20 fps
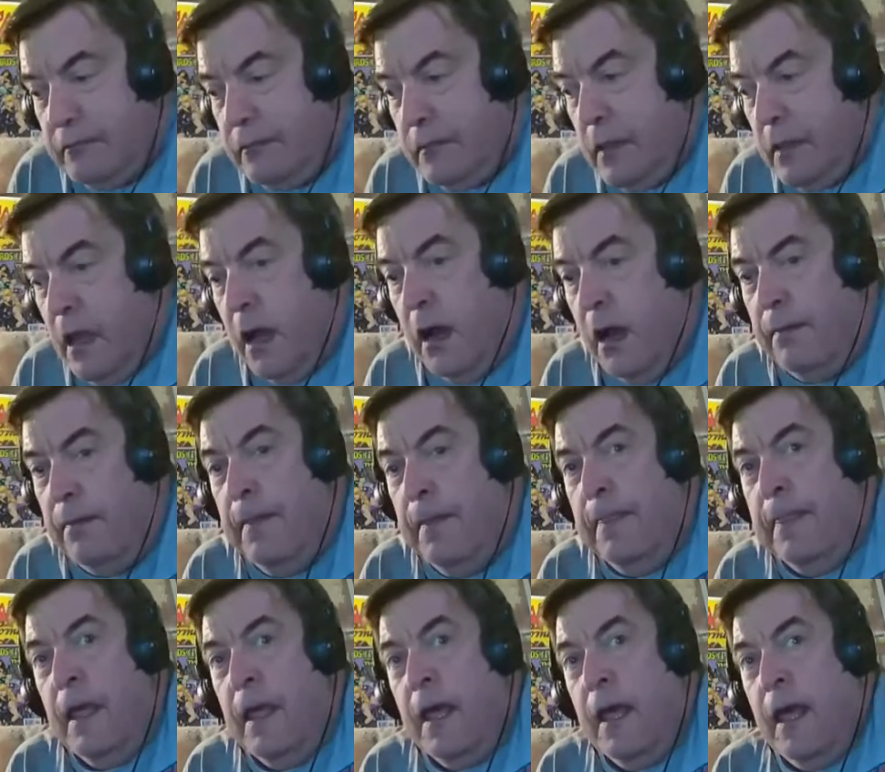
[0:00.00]

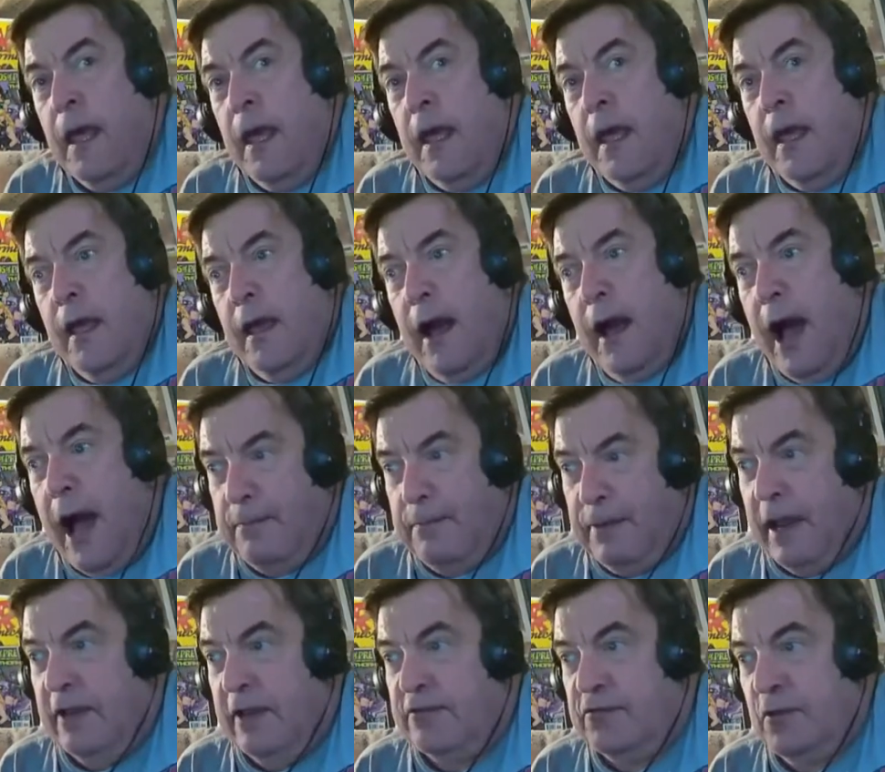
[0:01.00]
Hot
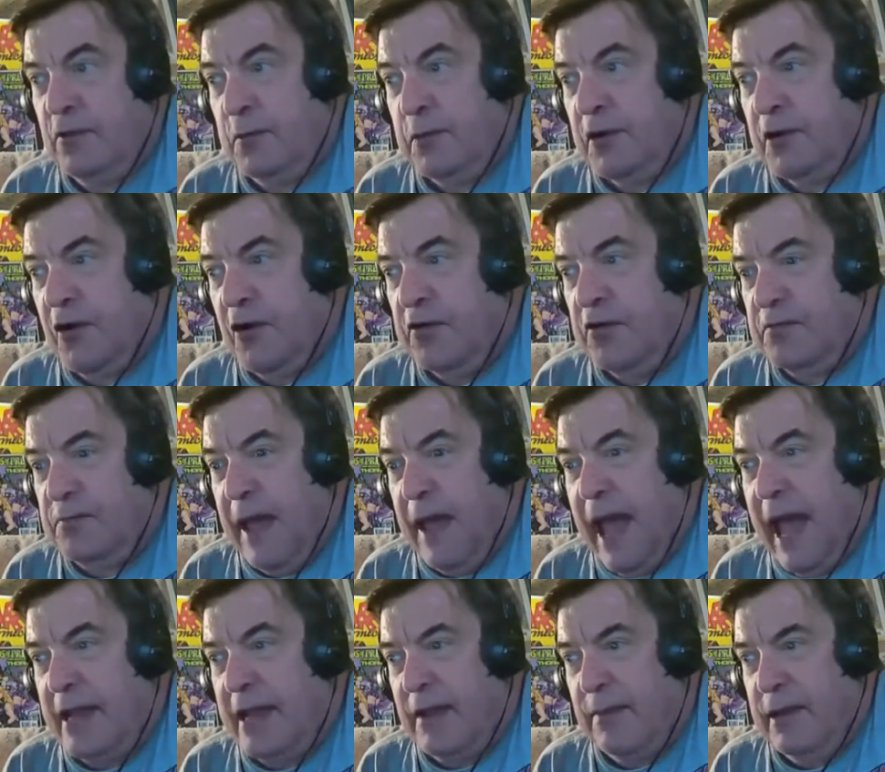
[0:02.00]
Pants Supergirl is
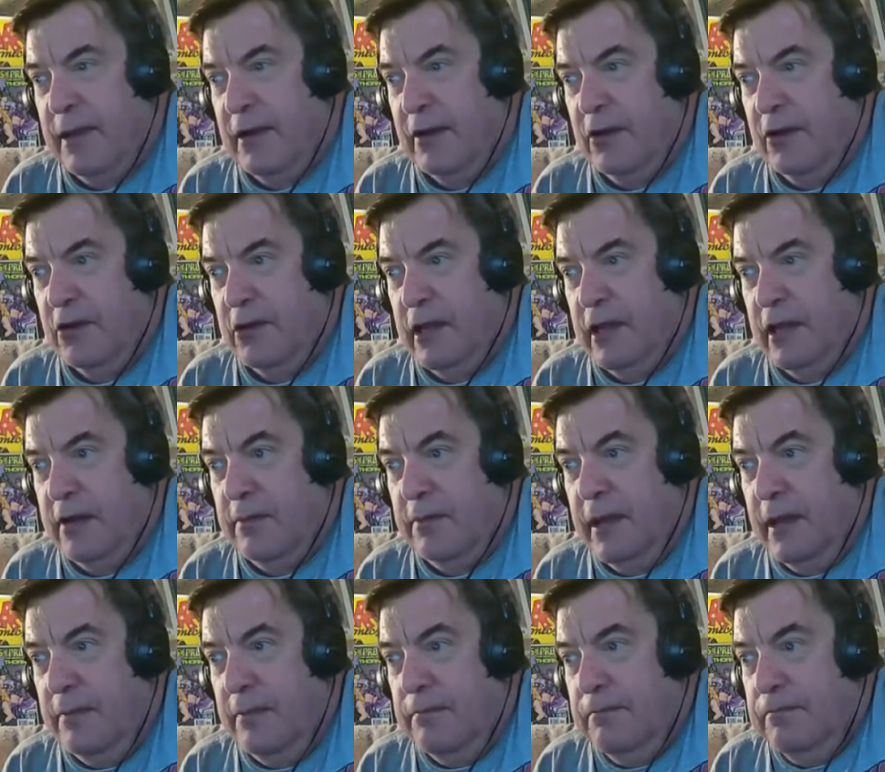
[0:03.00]
back. I mean, are you kidding me?